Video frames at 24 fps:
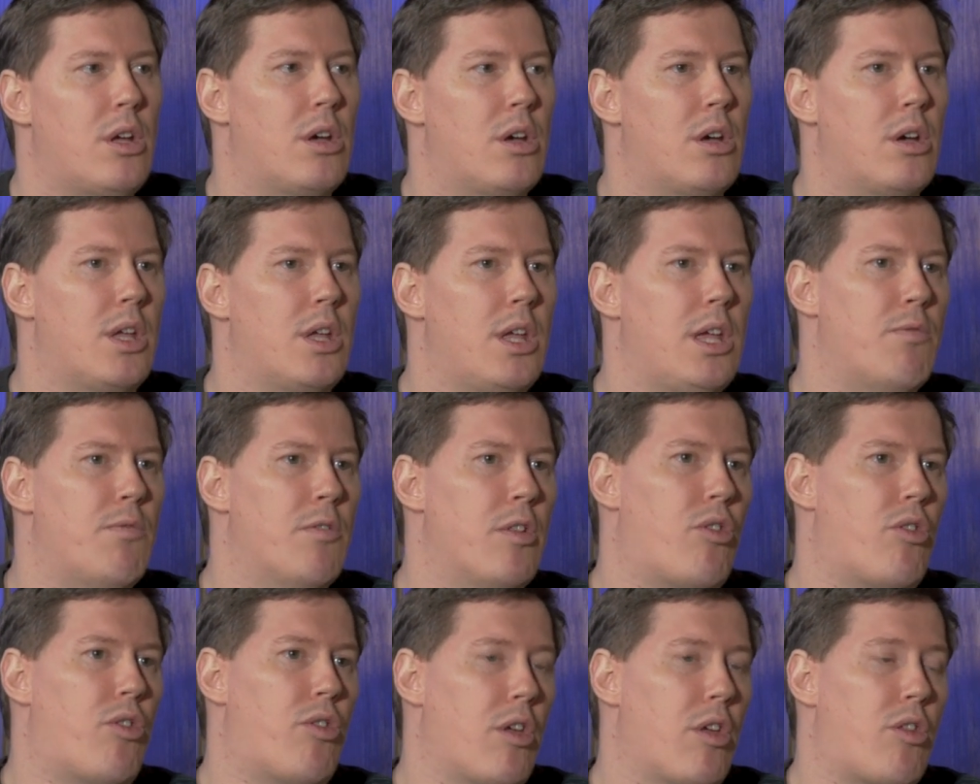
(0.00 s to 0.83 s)

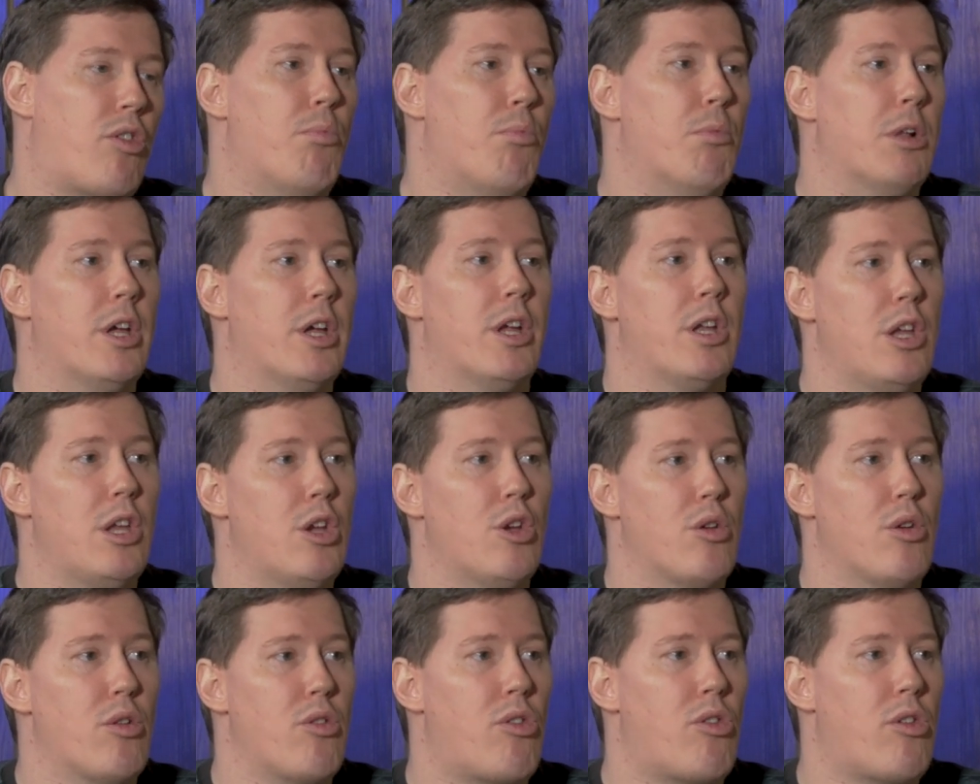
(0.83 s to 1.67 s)
even six million
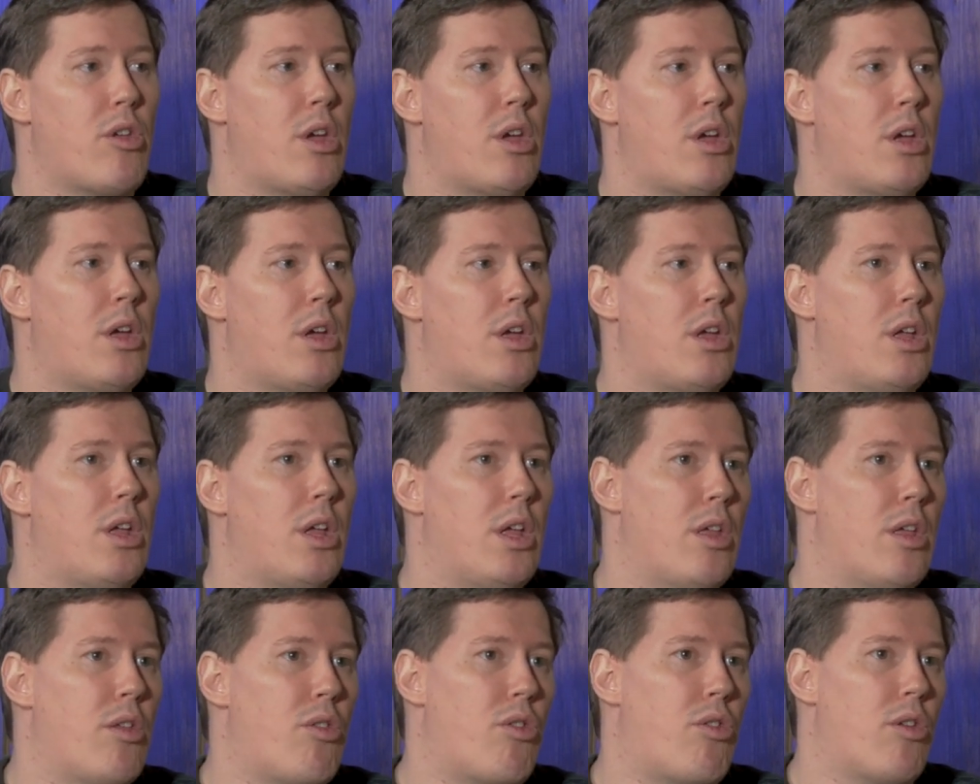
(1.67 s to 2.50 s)
years
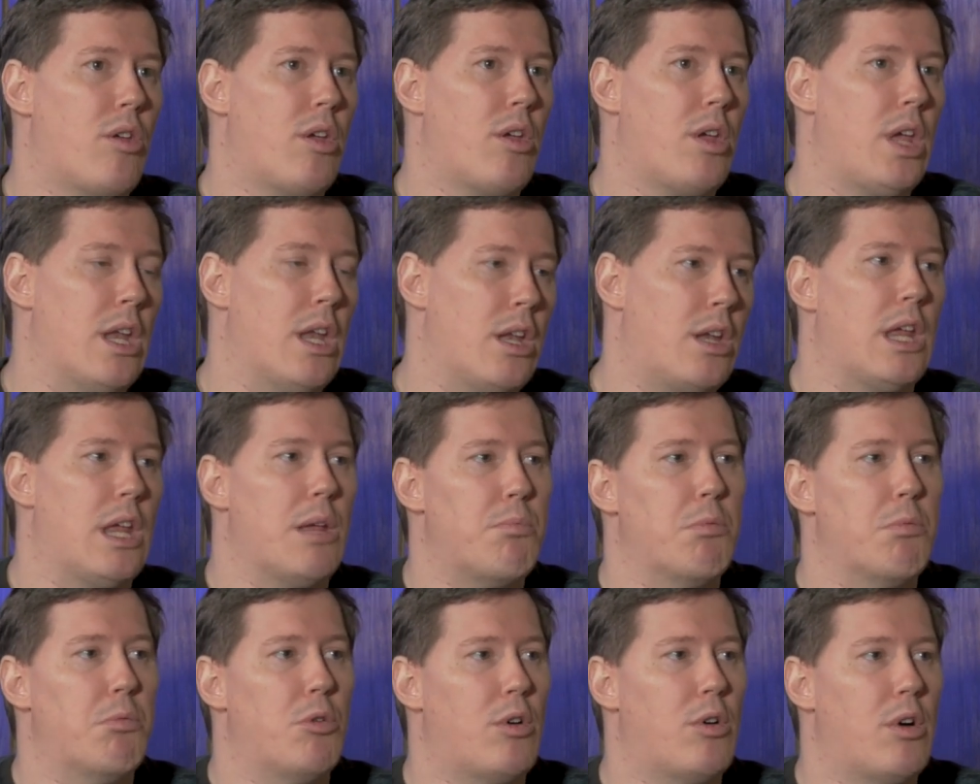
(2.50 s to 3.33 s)
is
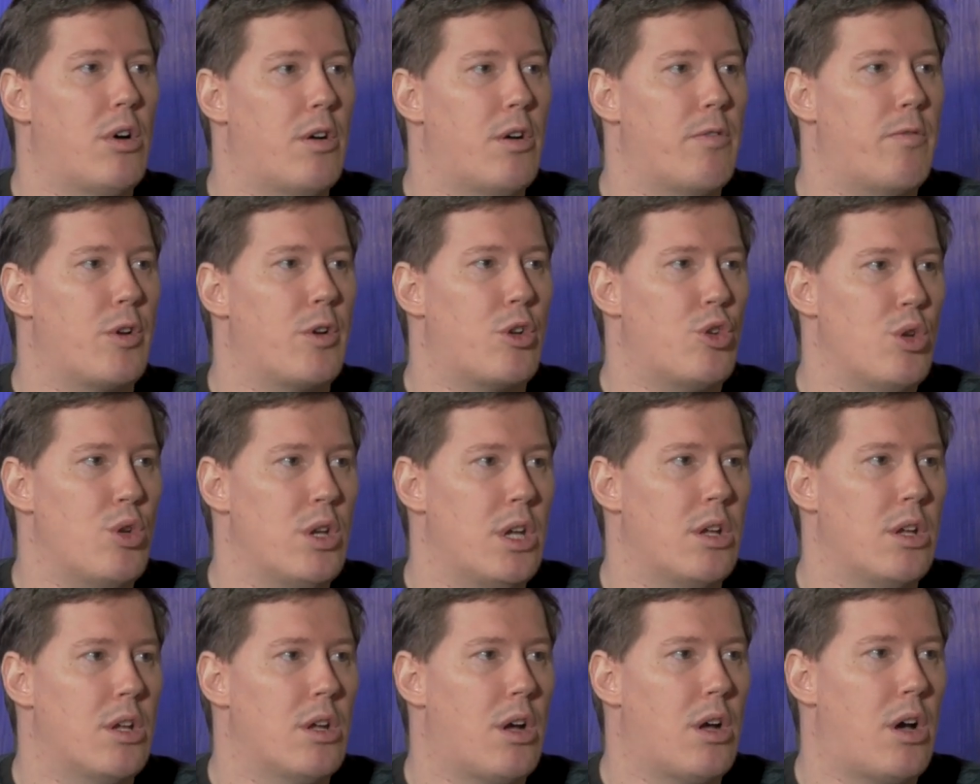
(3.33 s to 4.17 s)
incapable of
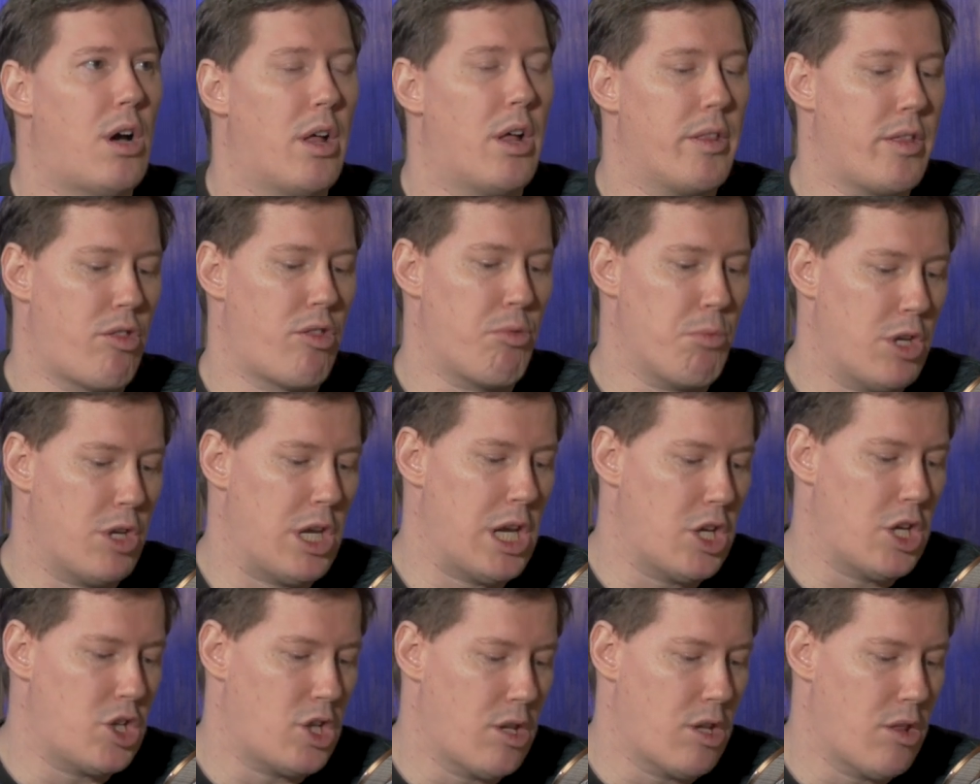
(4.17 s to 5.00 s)
accruing all these
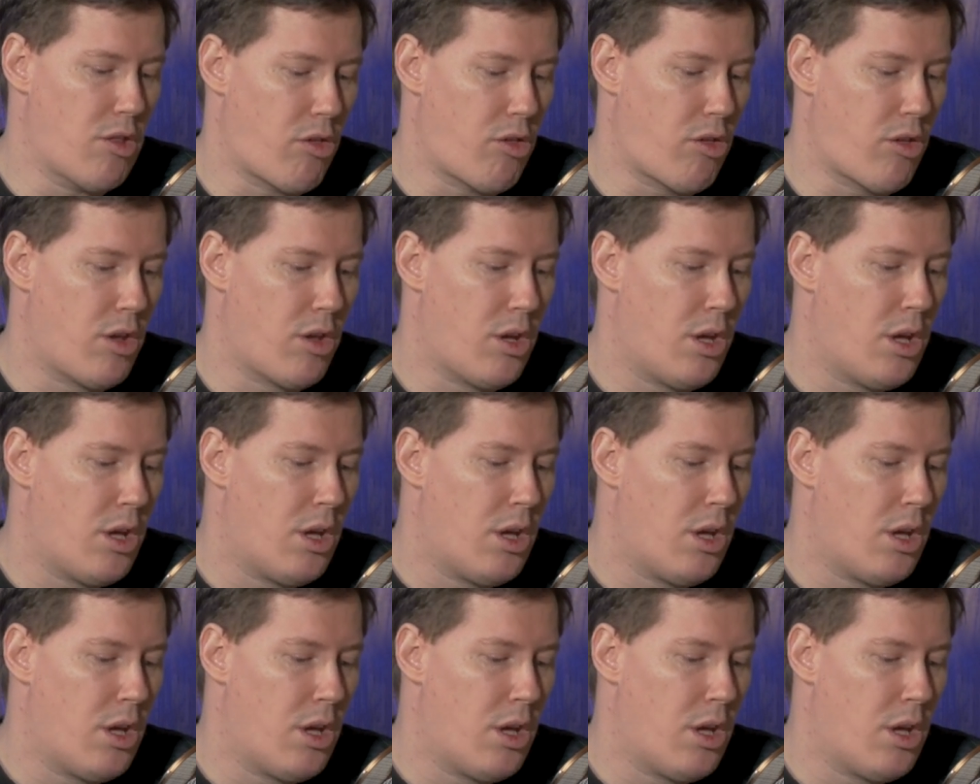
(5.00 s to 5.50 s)
mutations.